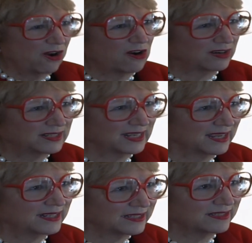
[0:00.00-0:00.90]
Harlan
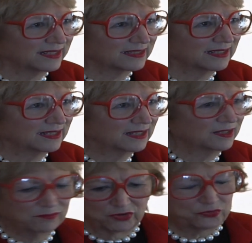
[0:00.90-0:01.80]
County, Kentucky,
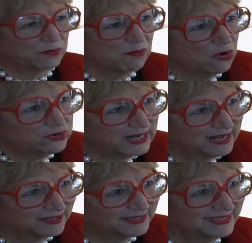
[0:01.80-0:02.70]
most remote
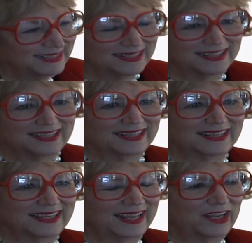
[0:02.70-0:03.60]
county,
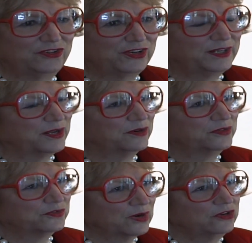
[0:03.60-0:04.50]
and she'd get on
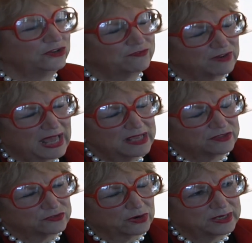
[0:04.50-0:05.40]
the train. She'd flag
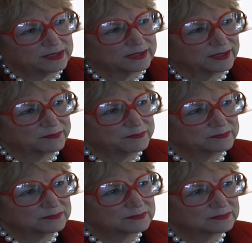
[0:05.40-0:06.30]
the train down
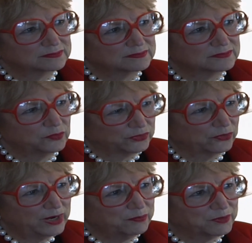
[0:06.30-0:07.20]
with
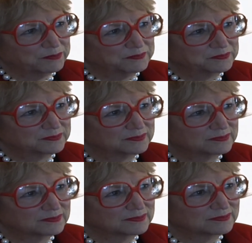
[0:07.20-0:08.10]
her apron,
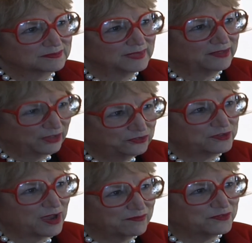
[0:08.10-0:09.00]
and they'd
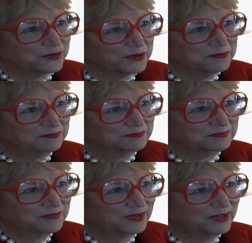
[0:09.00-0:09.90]
stop for her.
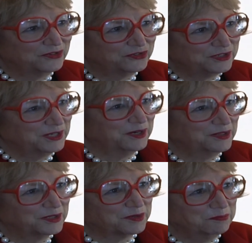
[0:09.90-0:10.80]
And she'd get
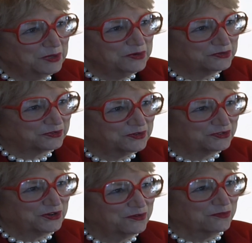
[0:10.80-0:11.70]
in the caboose and
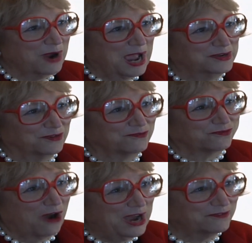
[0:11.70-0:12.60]
she'd ride to
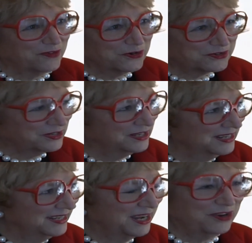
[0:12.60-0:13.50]
Frankfurt,
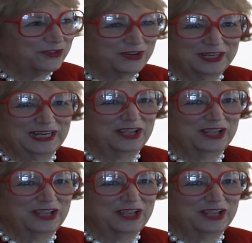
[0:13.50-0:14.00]
and she'd